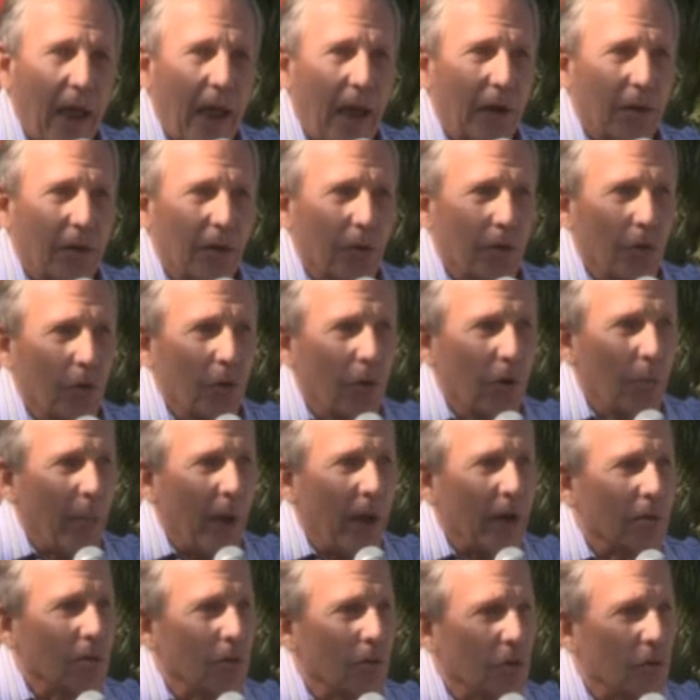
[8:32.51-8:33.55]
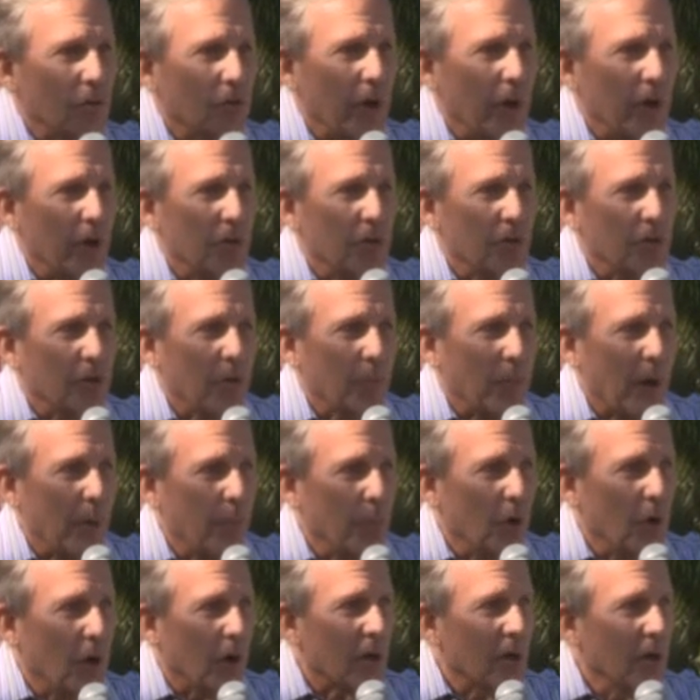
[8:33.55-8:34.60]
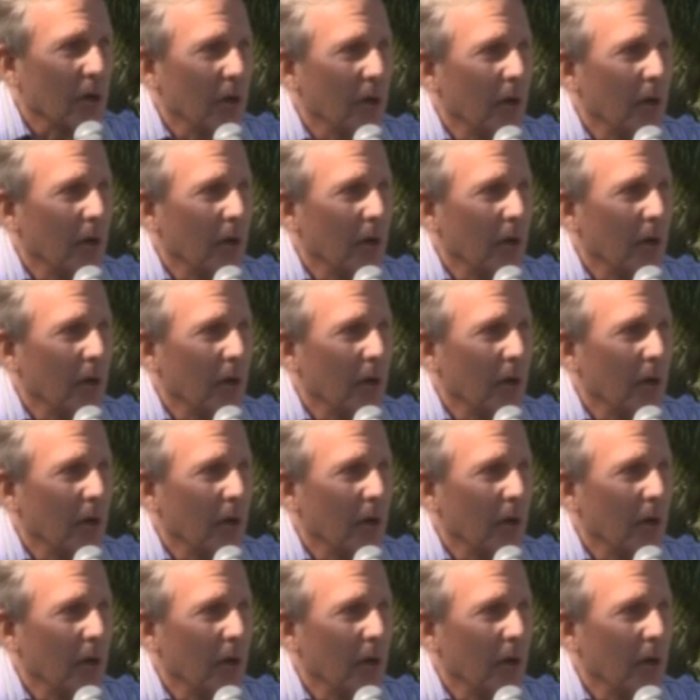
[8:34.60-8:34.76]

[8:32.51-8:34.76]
had to do to make those changes in my book.